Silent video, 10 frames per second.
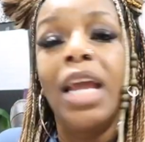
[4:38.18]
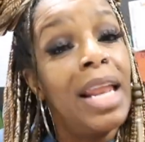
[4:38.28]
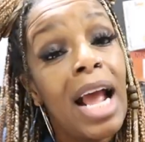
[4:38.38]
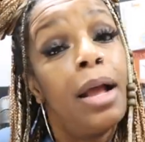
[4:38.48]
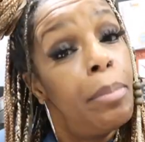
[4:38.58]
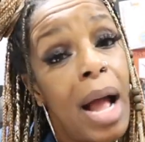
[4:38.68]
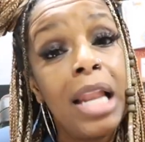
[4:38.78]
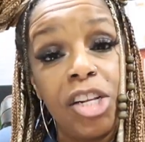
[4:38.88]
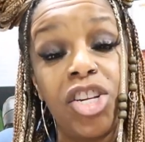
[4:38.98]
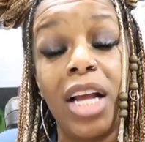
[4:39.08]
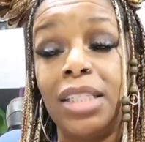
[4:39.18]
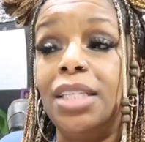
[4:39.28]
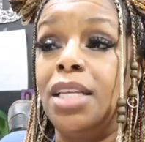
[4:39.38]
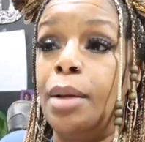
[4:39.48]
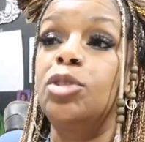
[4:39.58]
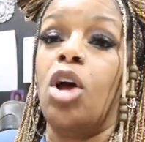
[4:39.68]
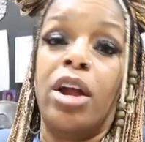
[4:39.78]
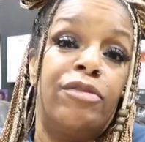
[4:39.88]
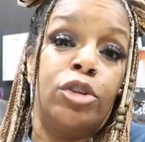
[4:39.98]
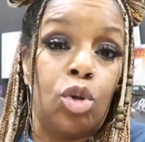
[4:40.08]
and I apologized. I said, I'm
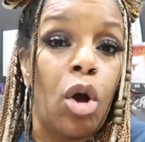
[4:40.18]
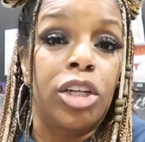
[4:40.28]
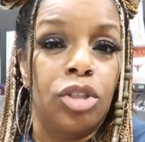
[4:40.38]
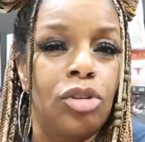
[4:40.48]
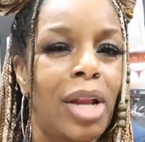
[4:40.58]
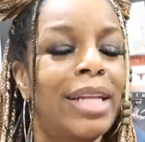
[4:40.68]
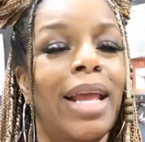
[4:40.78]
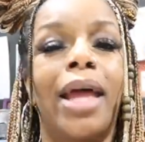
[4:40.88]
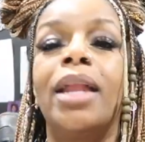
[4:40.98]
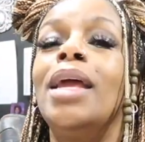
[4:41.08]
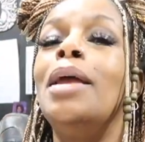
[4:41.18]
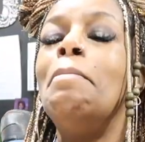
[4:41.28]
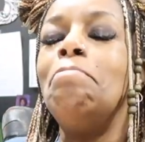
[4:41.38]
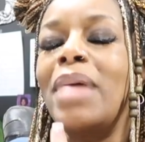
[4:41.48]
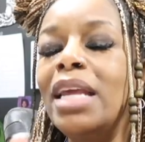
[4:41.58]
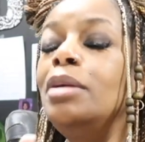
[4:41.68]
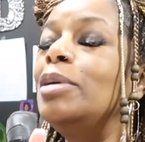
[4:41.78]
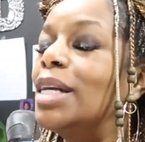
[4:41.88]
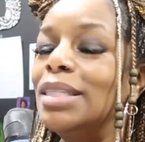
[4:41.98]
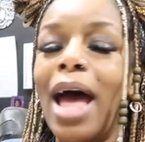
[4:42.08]
sorry for talking to you like that, mainly
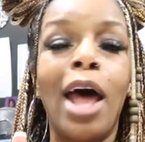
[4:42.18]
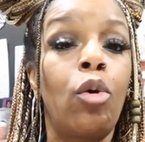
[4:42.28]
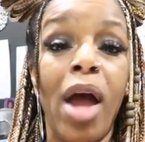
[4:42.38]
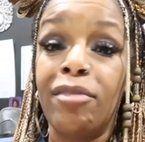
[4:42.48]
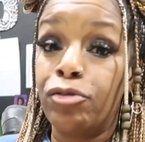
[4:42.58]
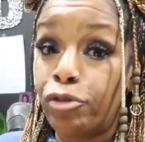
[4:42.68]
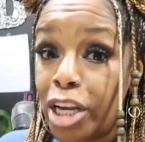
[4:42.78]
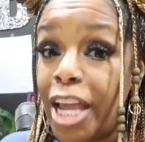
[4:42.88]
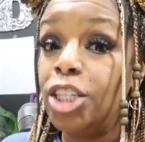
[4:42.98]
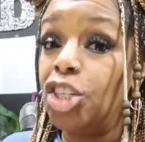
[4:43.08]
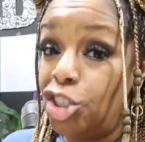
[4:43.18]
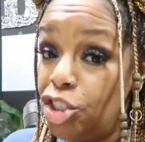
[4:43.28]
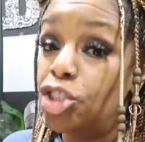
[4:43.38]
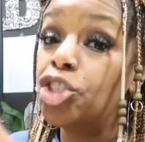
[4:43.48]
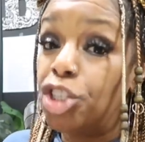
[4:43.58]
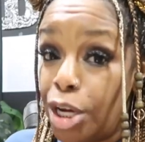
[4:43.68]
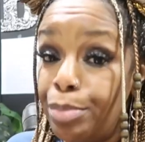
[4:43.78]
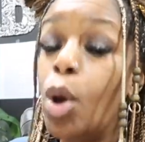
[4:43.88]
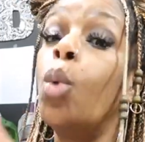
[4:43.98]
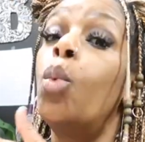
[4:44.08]
because I don't have a
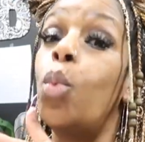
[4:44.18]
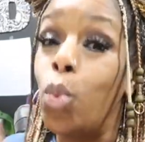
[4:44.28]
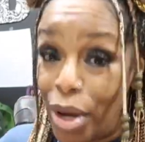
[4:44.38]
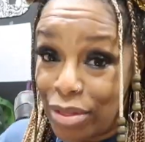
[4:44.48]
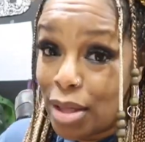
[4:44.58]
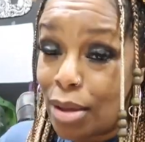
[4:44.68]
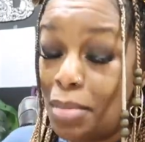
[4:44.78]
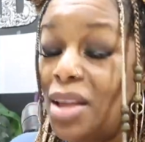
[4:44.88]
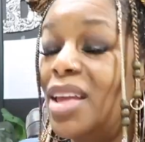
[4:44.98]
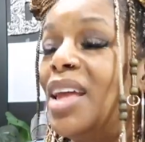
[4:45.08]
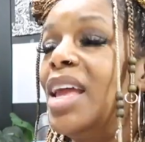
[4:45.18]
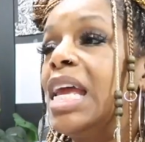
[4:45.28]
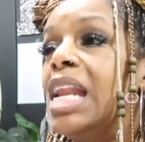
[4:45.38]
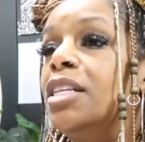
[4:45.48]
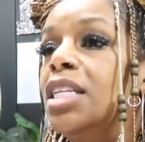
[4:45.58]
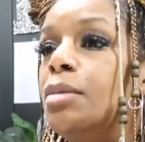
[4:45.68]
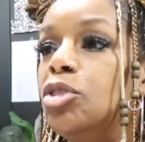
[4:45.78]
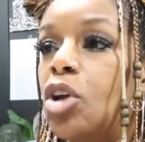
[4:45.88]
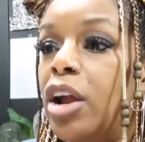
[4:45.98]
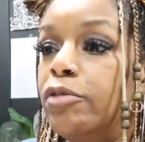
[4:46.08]
relationship with him. And I said, I'm
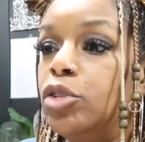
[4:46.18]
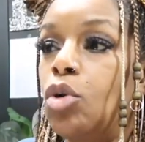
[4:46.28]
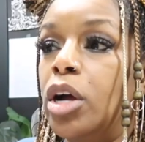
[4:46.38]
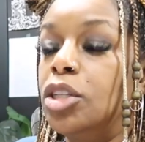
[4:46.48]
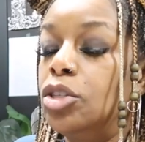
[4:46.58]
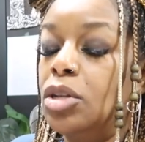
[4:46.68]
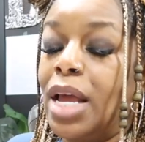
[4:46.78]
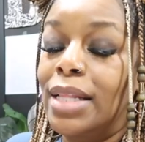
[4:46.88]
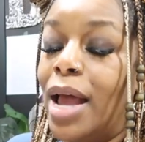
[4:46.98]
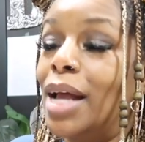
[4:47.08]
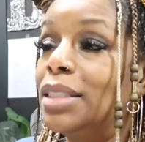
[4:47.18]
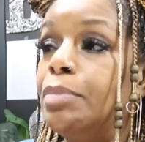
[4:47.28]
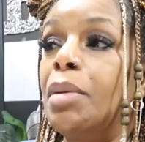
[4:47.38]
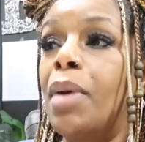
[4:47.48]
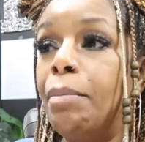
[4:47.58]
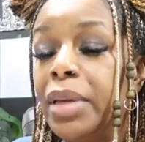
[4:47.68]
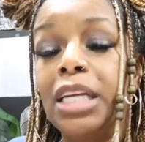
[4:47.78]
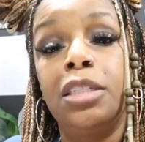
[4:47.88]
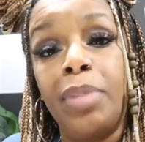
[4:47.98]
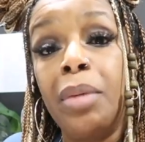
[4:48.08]
sorry for talking to you like that. I said, but my
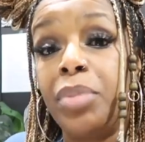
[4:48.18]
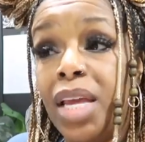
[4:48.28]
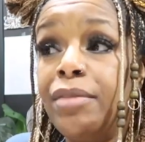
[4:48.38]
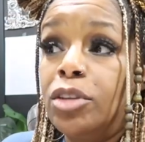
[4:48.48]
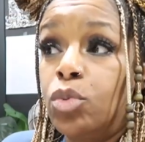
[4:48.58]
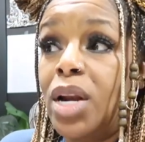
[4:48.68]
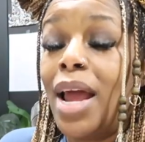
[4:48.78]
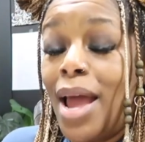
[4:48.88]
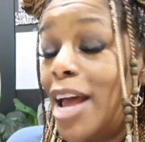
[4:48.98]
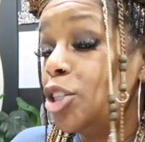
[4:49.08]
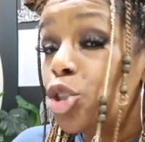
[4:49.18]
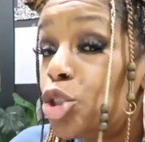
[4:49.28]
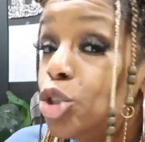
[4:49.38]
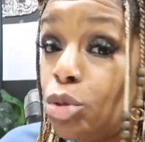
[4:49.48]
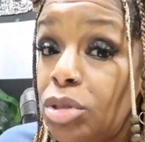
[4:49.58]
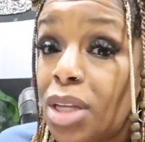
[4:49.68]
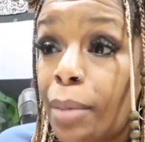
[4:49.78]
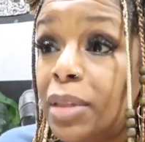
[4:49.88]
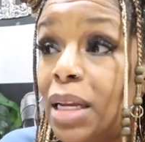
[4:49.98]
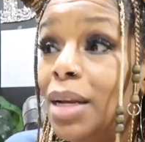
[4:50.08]
biggest pet peeve is when I ask you to do
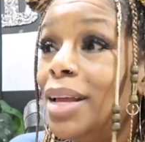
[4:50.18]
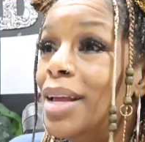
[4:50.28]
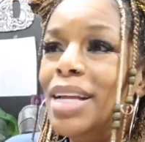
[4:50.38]
something,